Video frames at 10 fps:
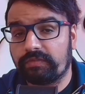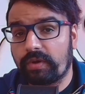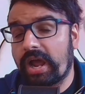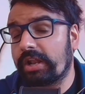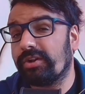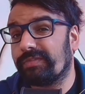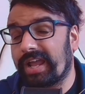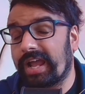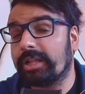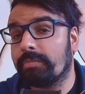I don't know if they
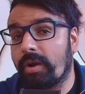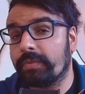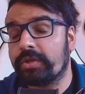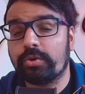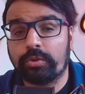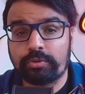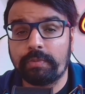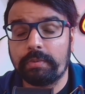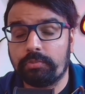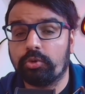had the barbecue or the
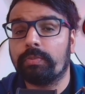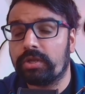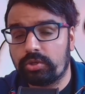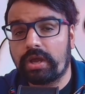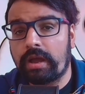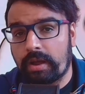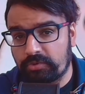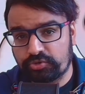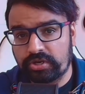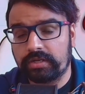swimming pool, but I'm
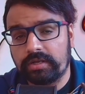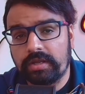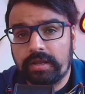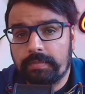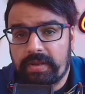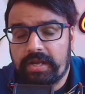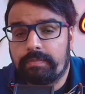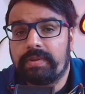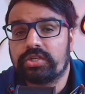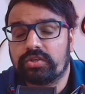just trying to paint a
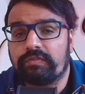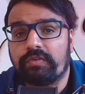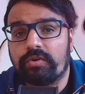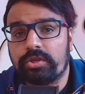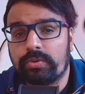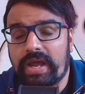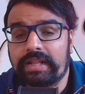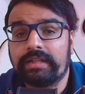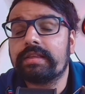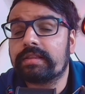picture for you. And in
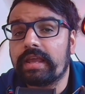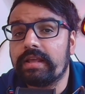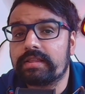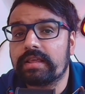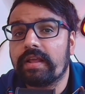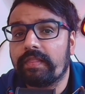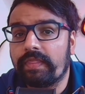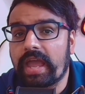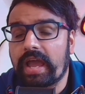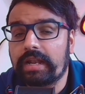this case, they
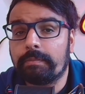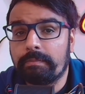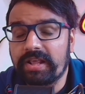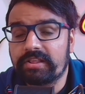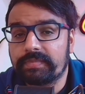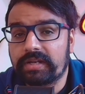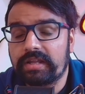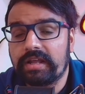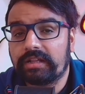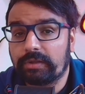had a basement
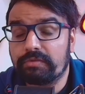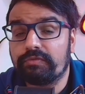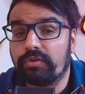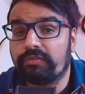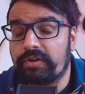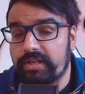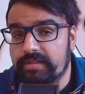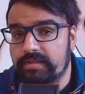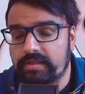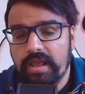that was full of
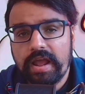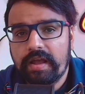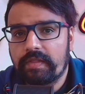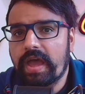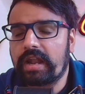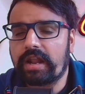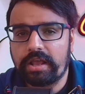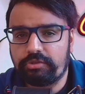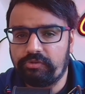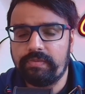freezers and that had
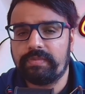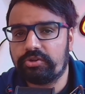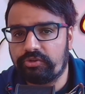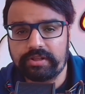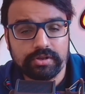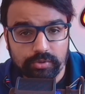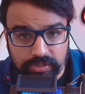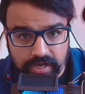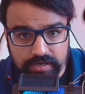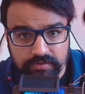ice creams and drinks and all that
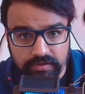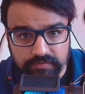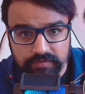kind of stuff.